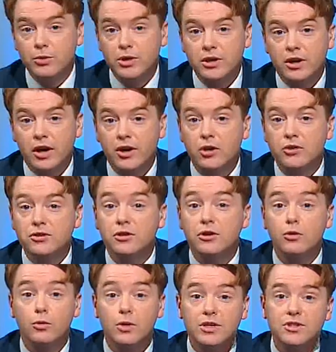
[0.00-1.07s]
week, I hosted a
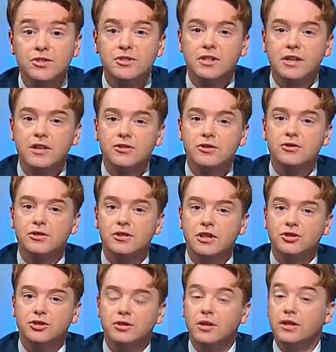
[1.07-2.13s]
questions and answers
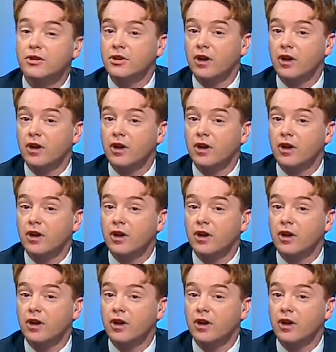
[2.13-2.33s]
session at the